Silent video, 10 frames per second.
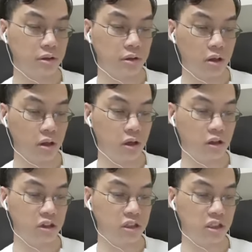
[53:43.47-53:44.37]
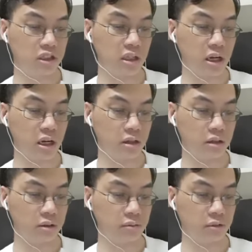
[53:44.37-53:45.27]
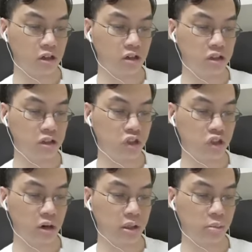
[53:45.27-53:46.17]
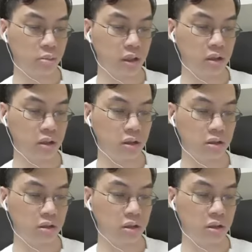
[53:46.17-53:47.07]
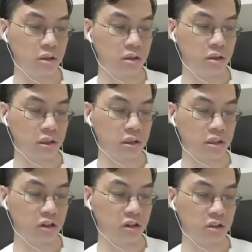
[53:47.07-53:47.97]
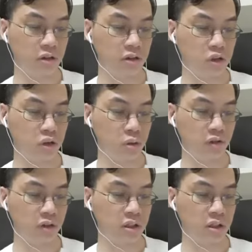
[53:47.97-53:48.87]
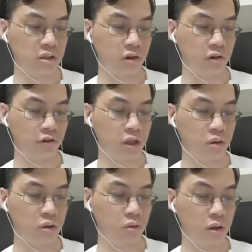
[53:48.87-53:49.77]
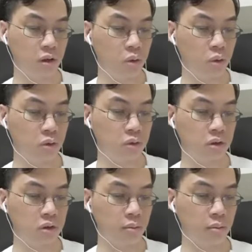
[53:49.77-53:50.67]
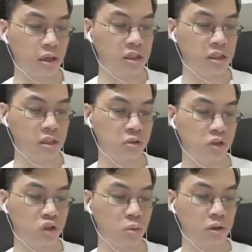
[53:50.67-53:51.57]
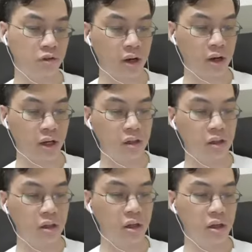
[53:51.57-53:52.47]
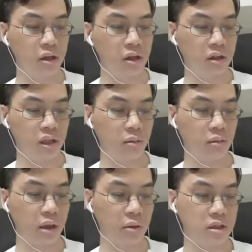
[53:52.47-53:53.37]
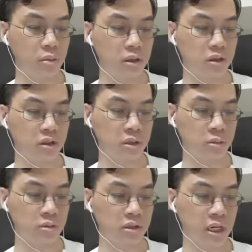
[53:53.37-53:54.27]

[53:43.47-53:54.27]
Uh, a creature stuck. A creature struck must make a DC dexterity saving throw with a DC of e- equal to 10 plus ship strength modifier, taking damage based on the ship size.